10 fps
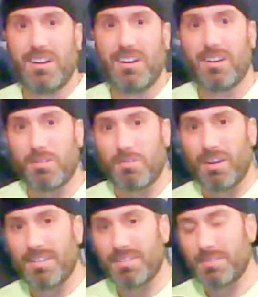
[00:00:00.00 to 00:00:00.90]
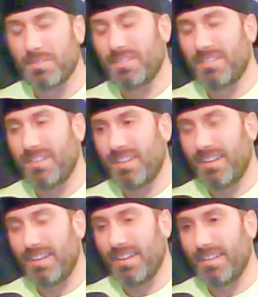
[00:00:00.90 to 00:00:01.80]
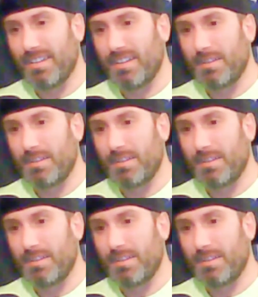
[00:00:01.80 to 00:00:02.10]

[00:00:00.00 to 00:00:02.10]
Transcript: I'll go right into it. And